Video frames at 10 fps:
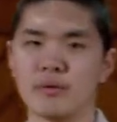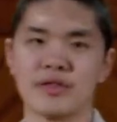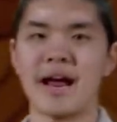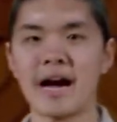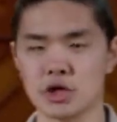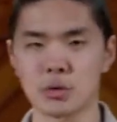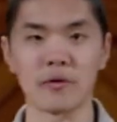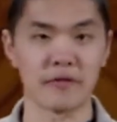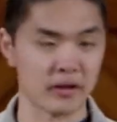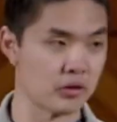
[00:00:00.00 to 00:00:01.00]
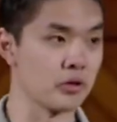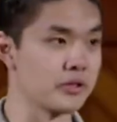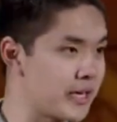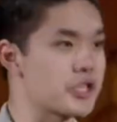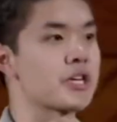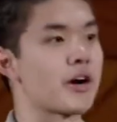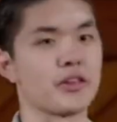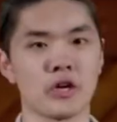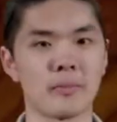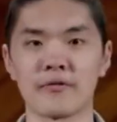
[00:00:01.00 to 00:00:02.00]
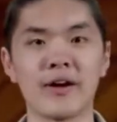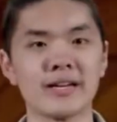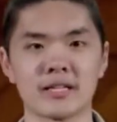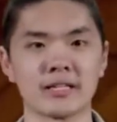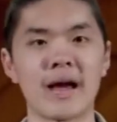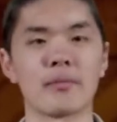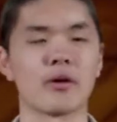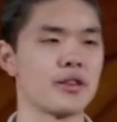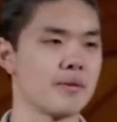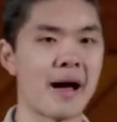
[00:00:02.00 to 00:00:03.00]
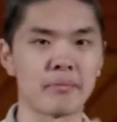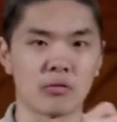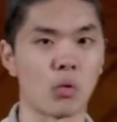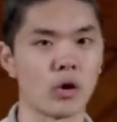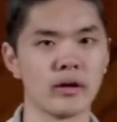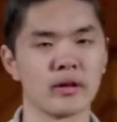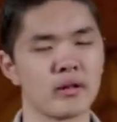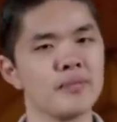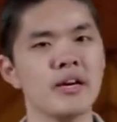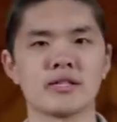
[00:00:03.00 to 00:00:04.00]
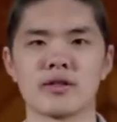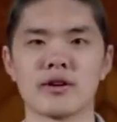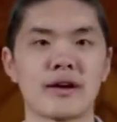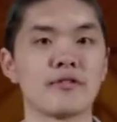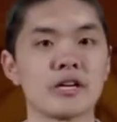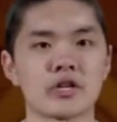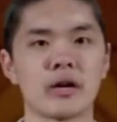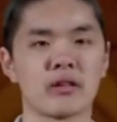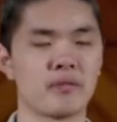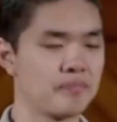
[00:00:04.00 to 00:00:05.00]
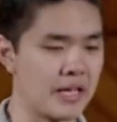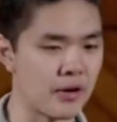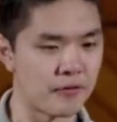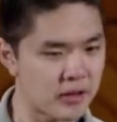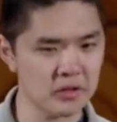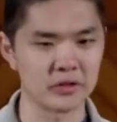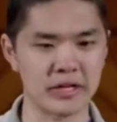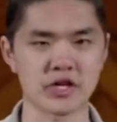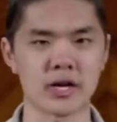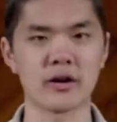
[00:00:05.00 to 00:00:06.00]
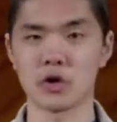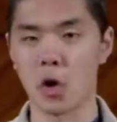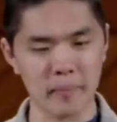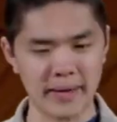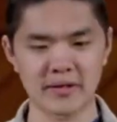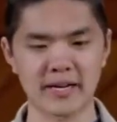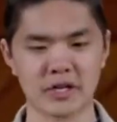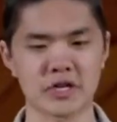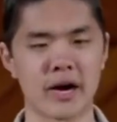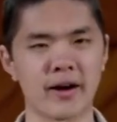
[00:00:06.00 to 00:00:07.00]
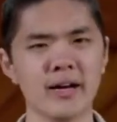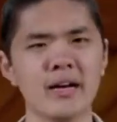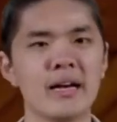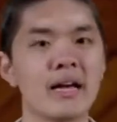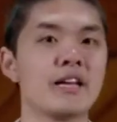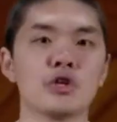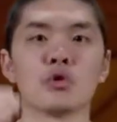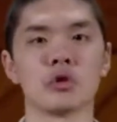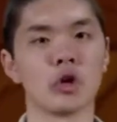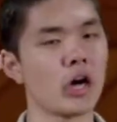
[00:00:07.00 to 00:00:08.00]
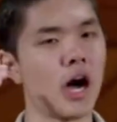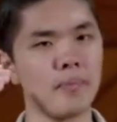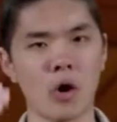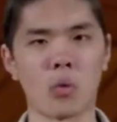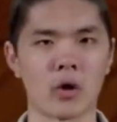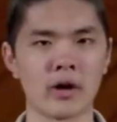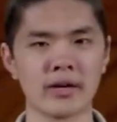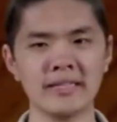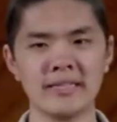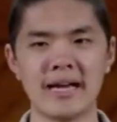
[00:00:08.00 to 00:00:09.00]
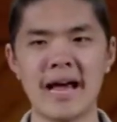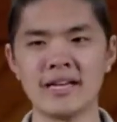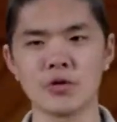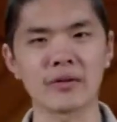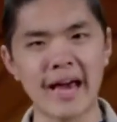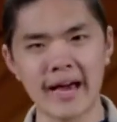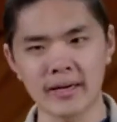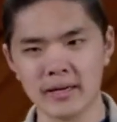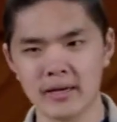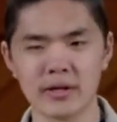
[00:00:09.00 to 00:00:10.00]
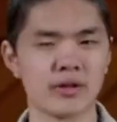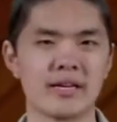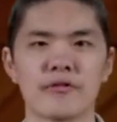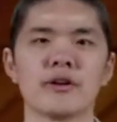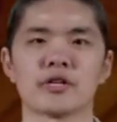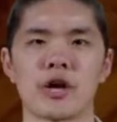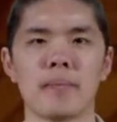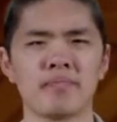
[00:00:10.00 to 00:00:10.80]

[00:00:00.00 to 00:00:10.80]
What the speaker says: with an actual physical dictionary that you might find at a library that maps words to their definitions. In a physical dictionary, you open up the dictionary, and you look up a word, and you get the definition.